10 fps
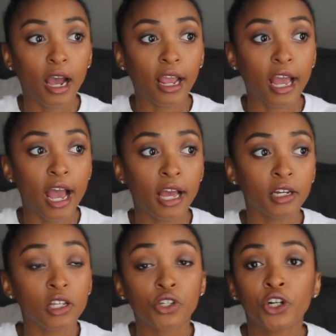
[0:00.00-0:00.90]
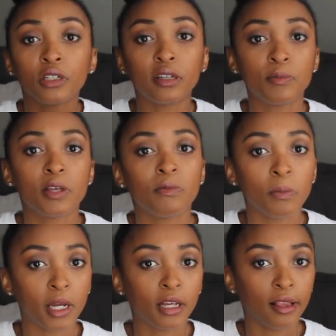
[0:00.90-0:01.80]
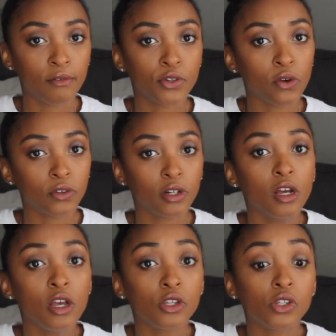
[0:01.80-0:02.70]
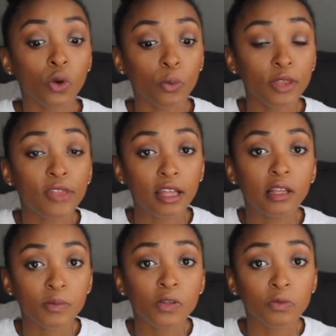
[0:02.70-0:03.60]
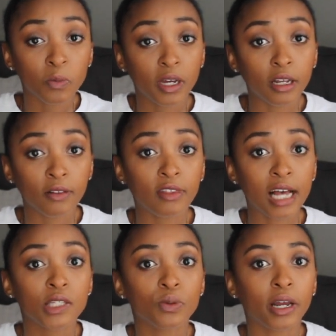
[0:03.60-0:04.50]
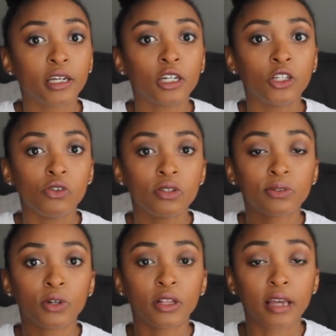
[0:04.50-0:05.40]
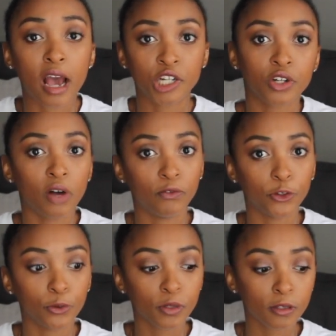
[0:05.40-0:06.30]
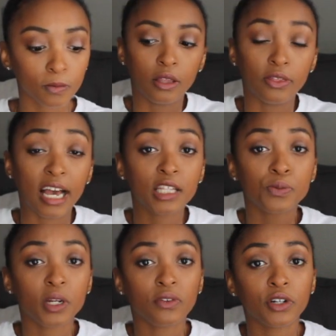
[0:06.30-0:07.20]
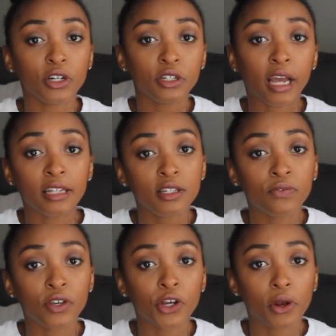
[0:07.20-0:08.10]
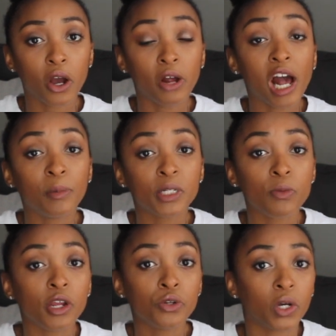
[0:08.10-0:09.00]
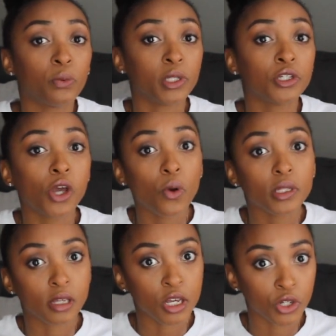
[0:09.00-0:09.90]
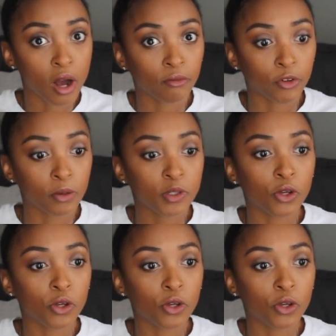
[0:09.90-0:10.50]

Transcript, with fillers: I had a certain lump sum of money left over. So with that lump sum of money, that's what I could use for the cash envelopes. That's whenever I had to figure out how much money do I want to go into each envelope.